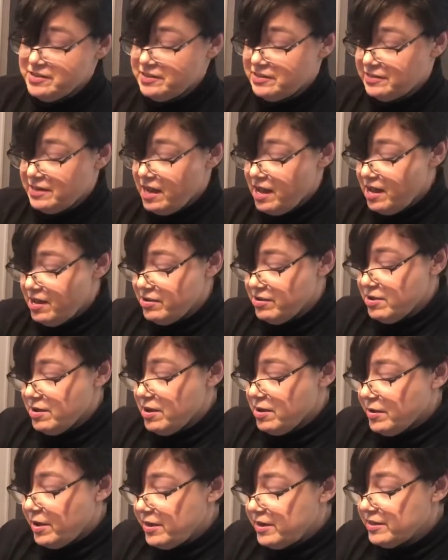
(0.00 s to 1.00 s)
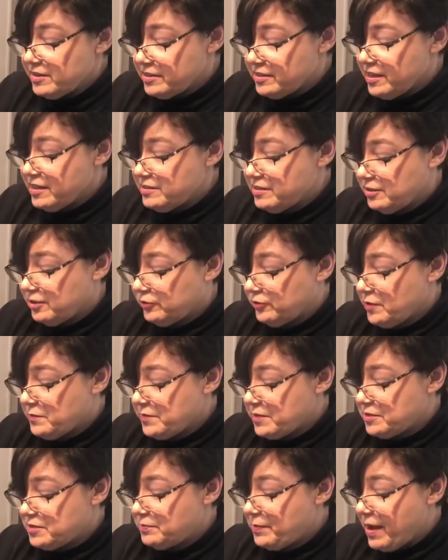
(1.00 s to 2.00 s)
style, and it says it's from
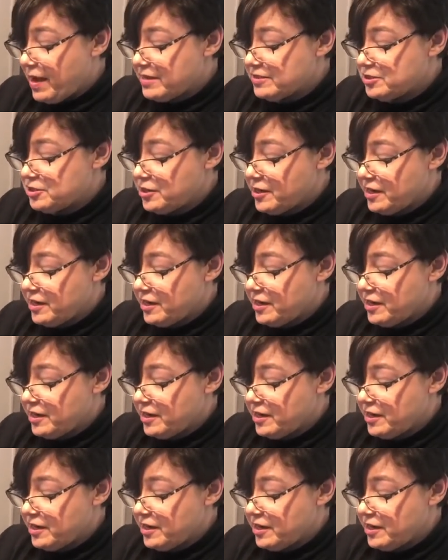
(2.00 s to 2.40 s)
the spice